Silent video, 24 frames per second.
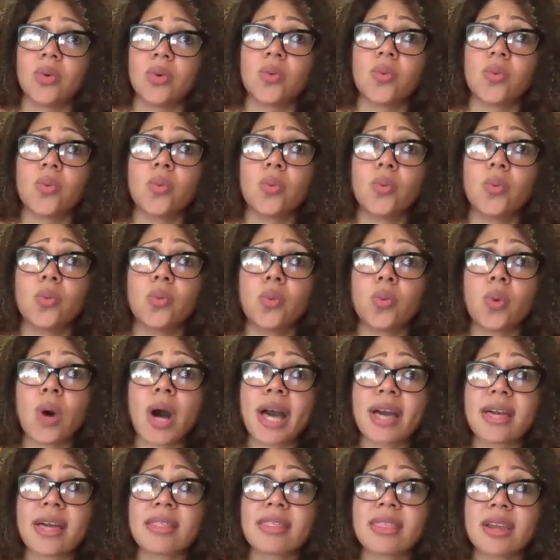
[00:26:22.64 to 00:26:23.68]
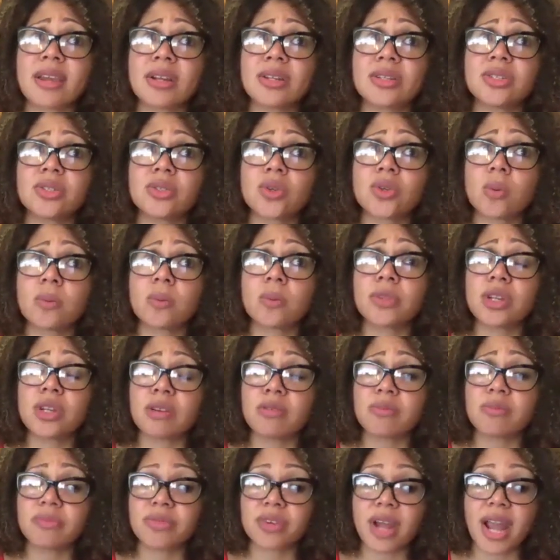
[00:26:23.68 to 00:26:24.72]
why there's so
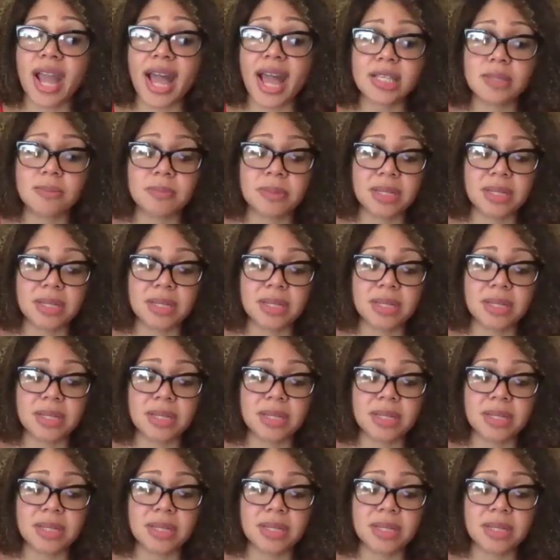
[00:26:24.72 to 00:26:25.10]
there there has